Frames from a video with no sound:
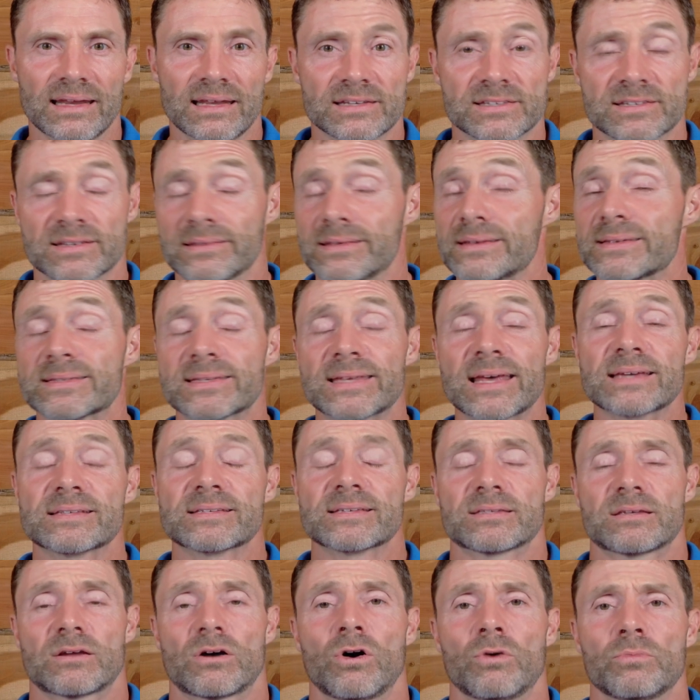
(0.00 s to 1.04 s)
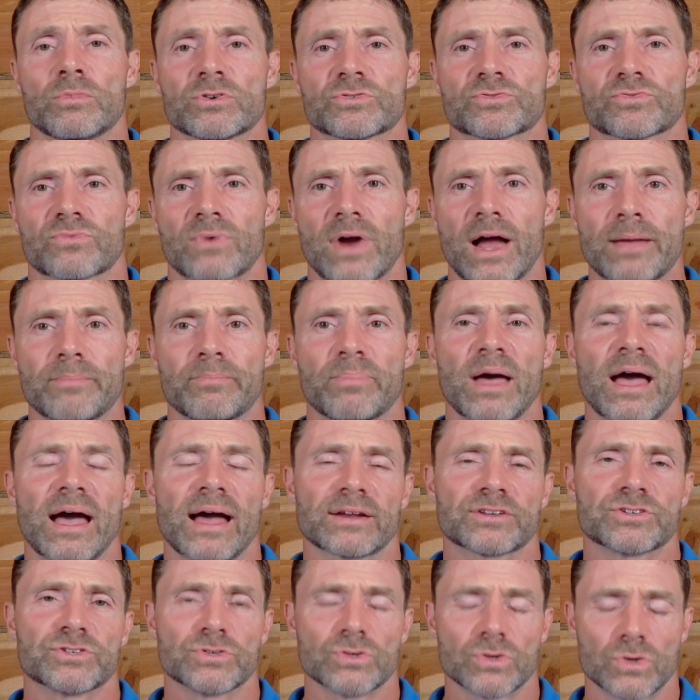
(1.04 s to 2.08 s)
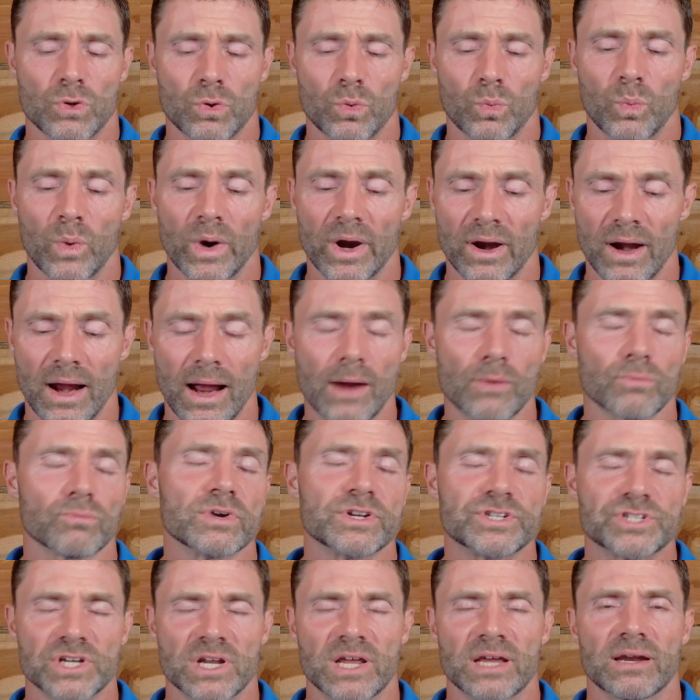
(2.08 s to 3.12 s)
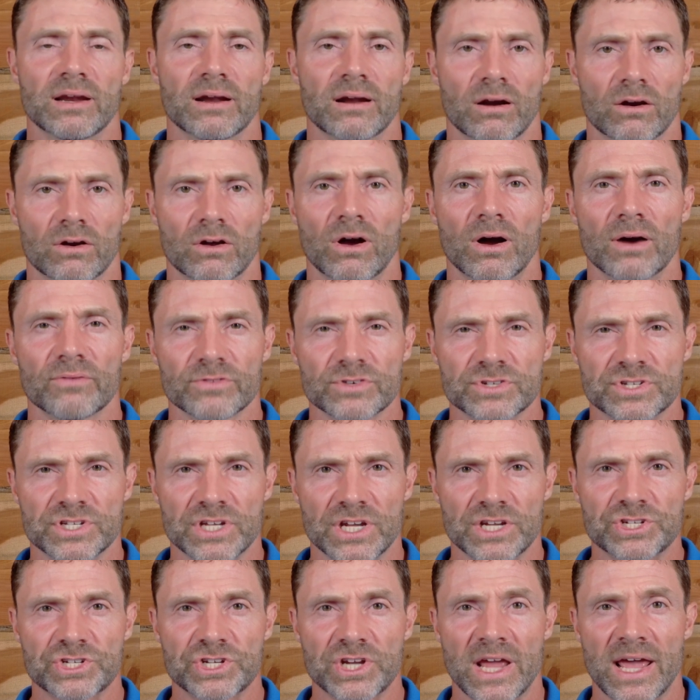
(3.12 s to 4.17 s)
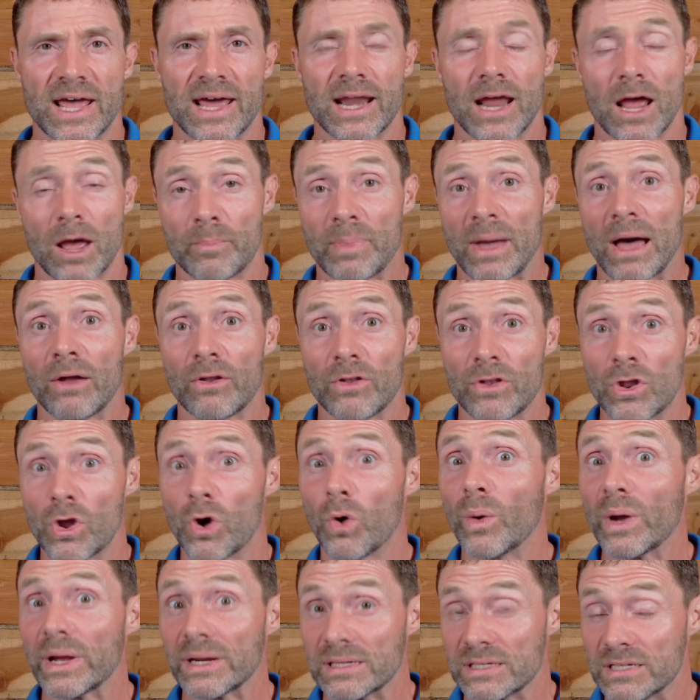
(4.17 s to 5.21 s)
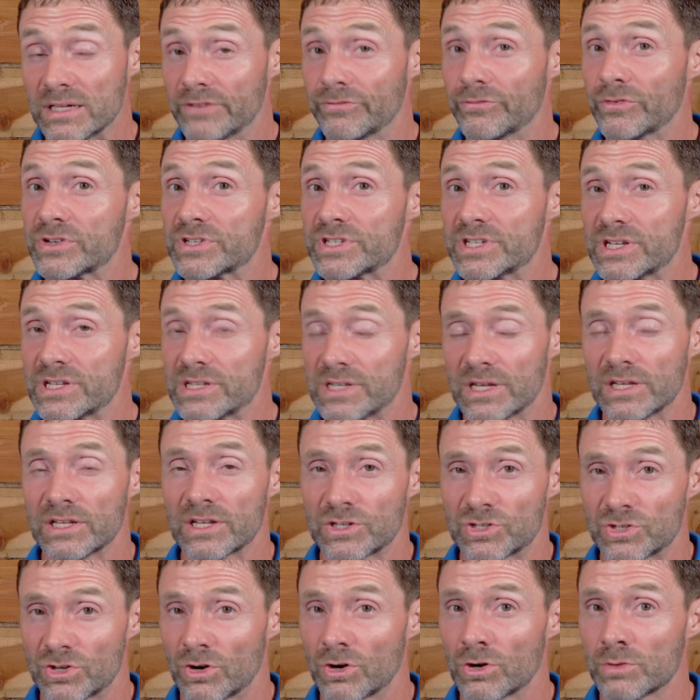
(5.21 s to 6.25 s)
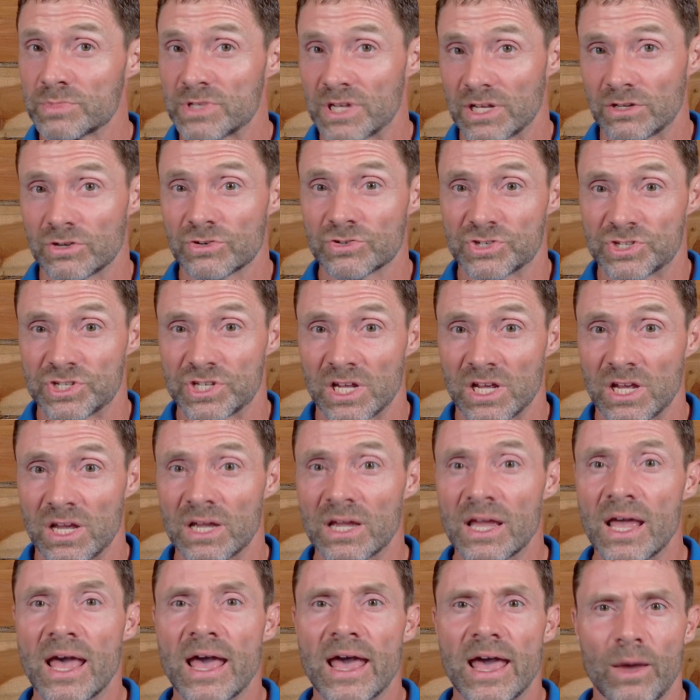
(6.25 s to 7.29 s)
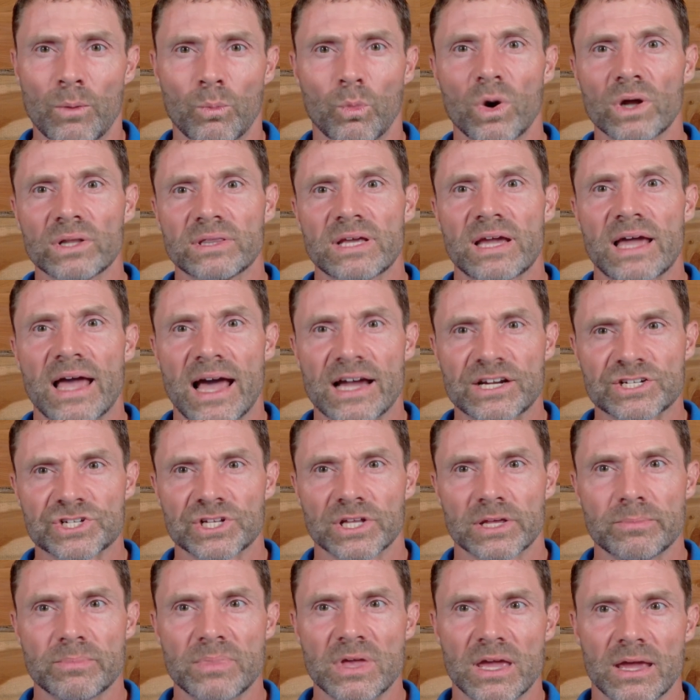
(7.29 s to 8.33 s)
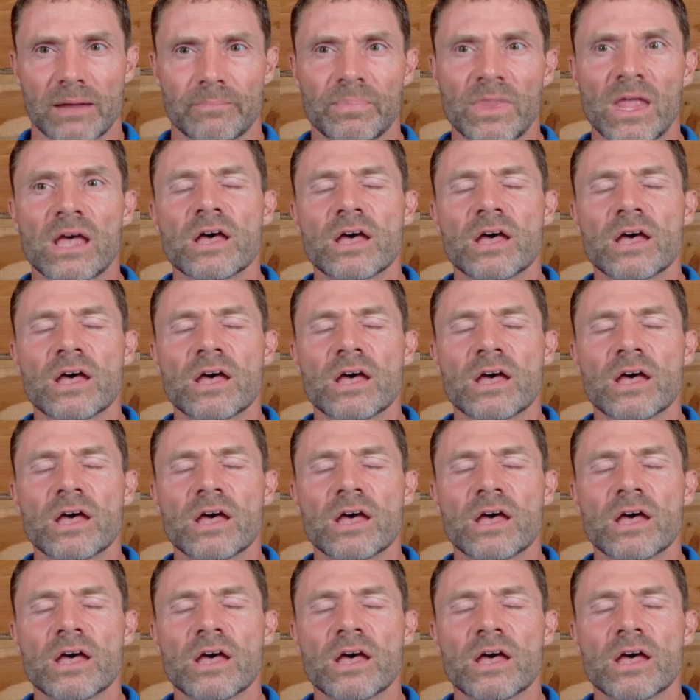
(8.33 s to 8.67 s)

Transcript: So this takes us almost right back to where I originated our conversation at about knowing differences in the terms that you're seeing and what they actually mean.